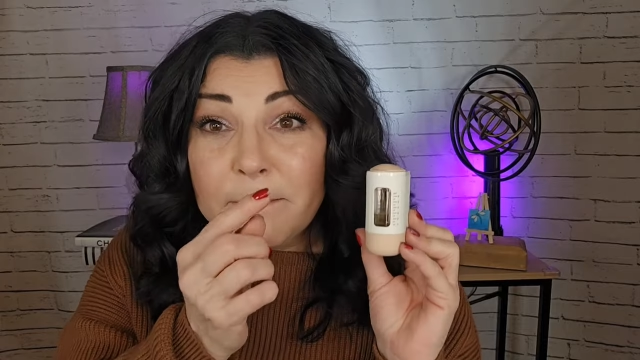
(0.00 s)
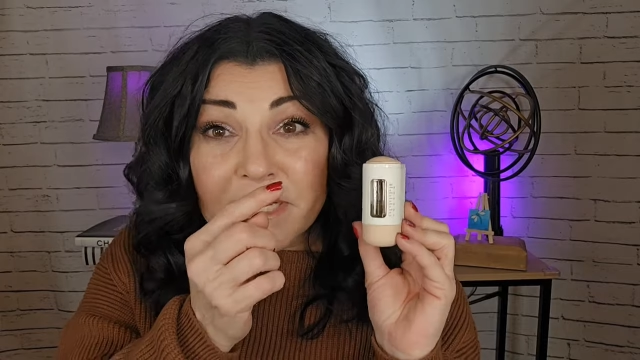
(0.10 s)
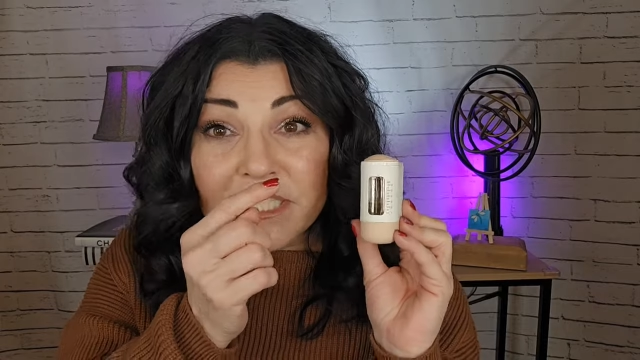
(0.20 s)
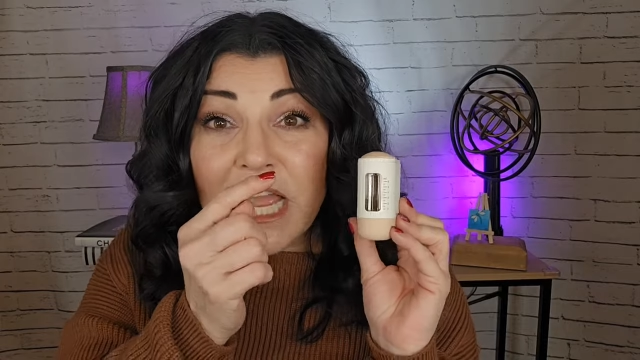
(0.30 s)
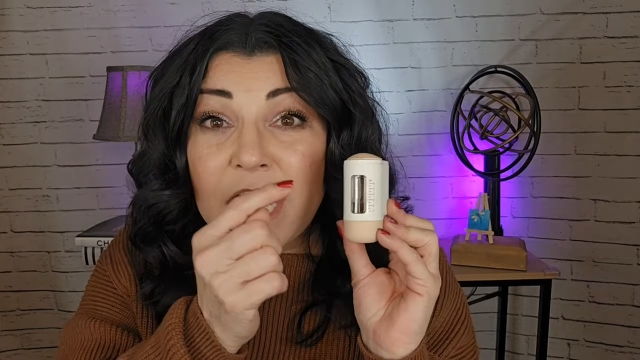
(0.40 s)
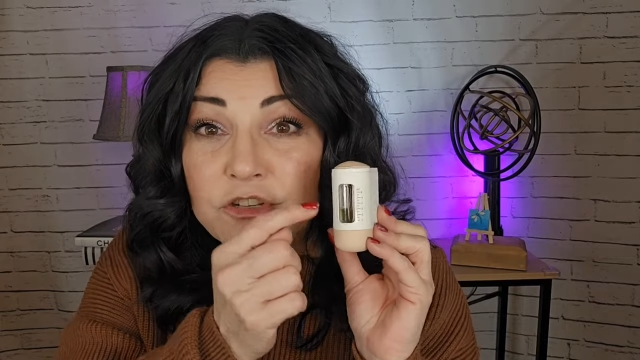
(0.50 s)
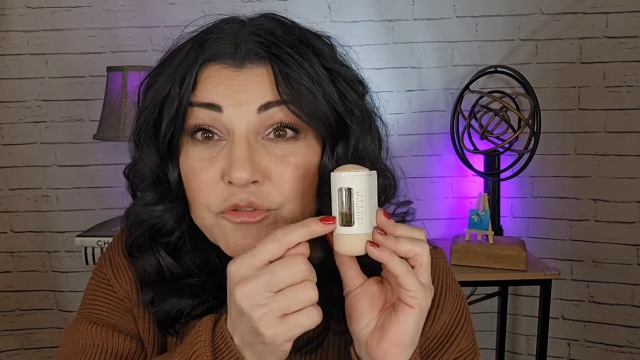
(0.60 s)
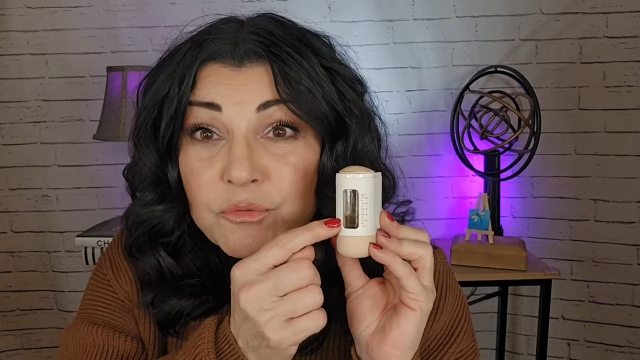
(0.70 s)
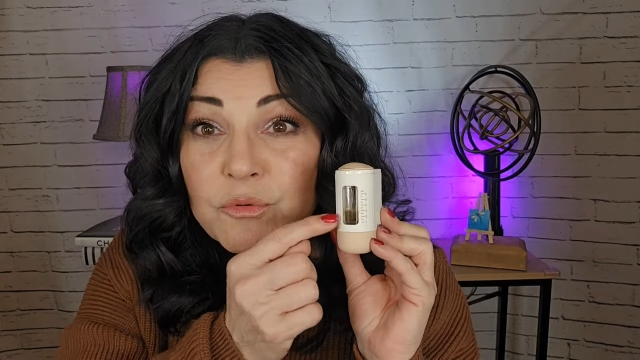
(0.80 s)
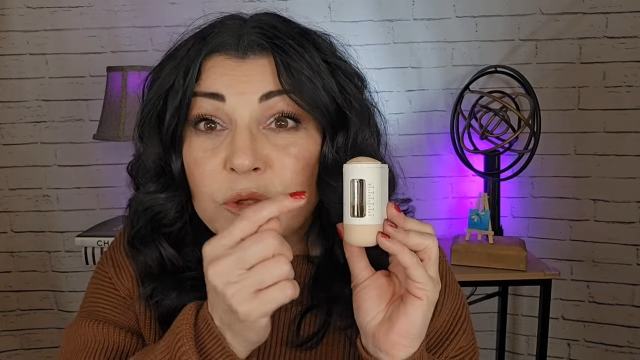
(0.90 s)
because I
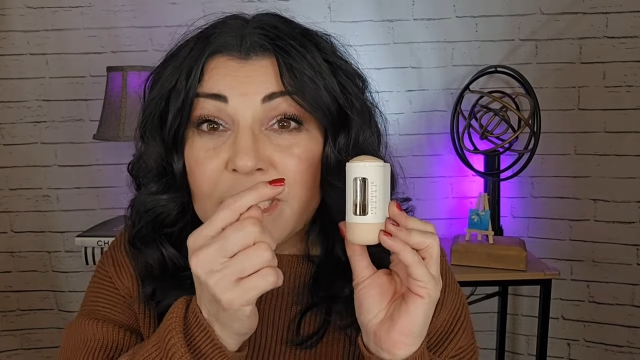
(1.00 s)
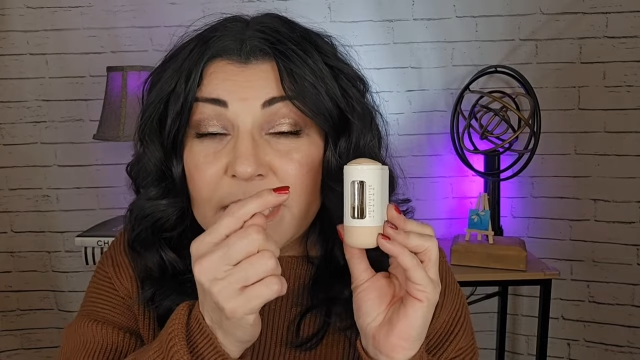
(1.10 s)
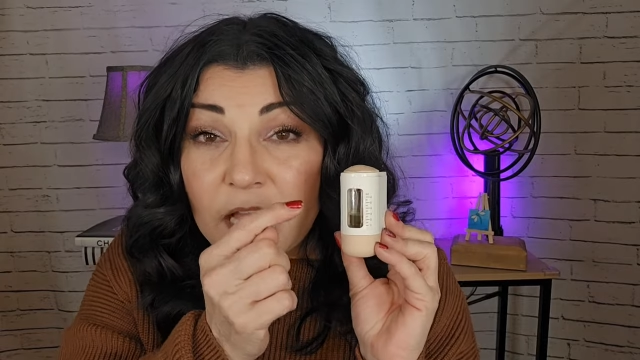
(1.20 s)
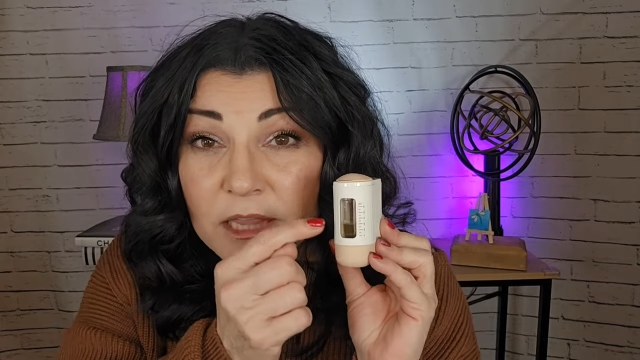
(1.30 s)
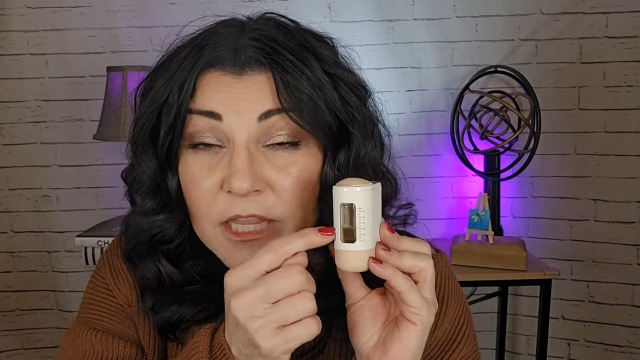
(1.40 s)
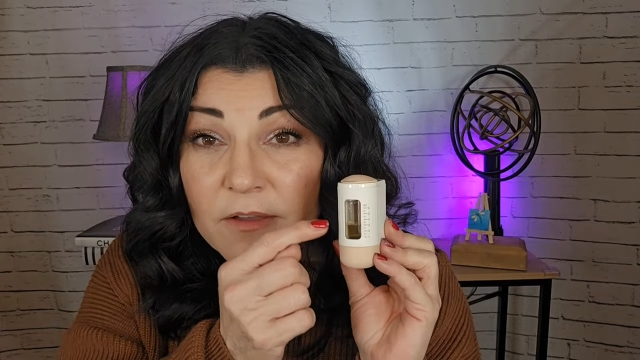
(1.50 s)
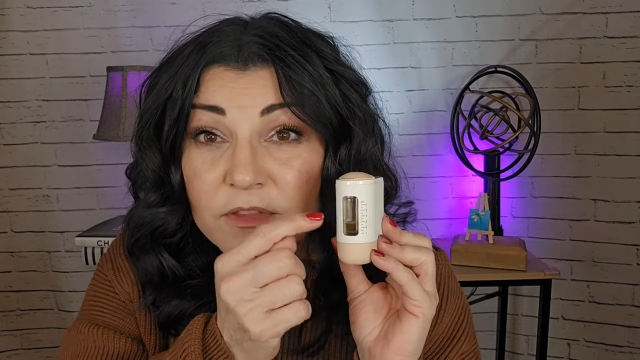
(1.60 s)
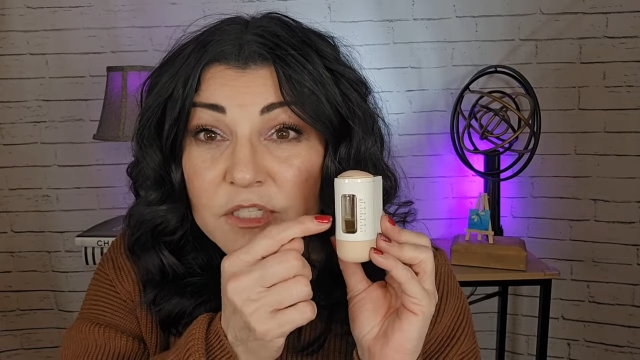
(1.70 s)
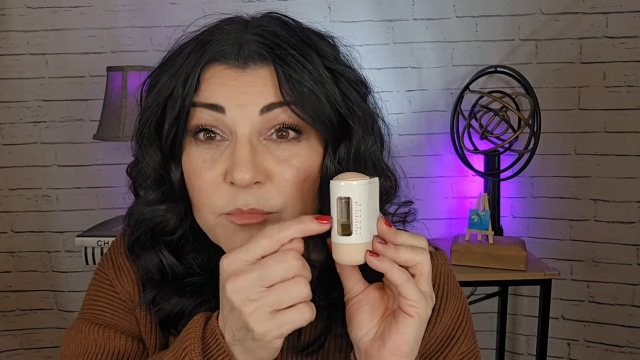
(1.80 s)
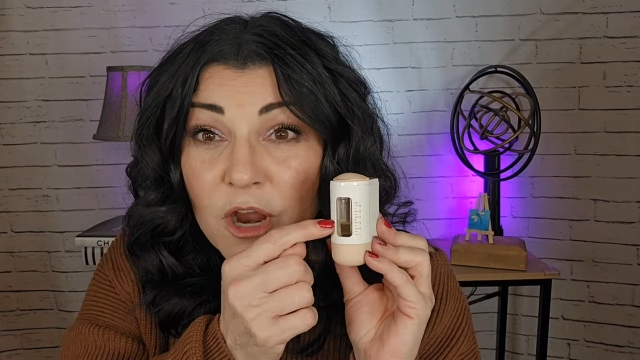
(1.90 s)
truly love
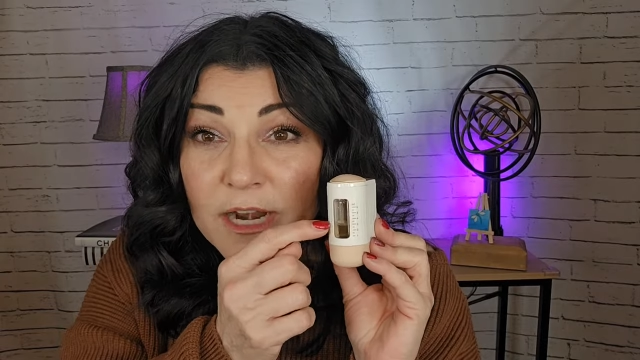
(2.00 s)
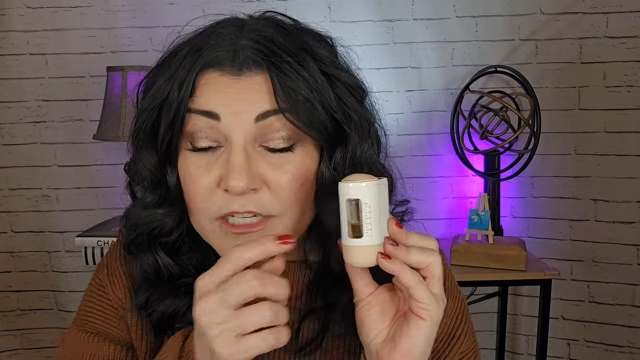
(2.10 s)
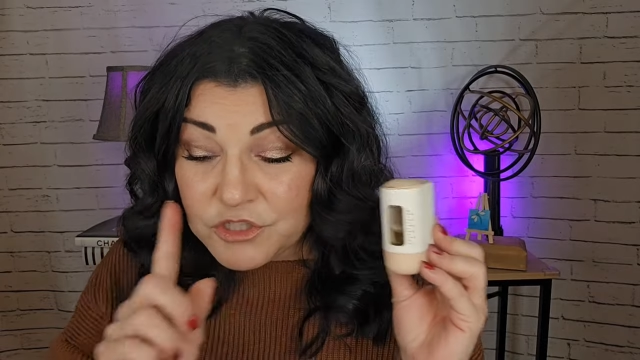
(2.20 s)
this product.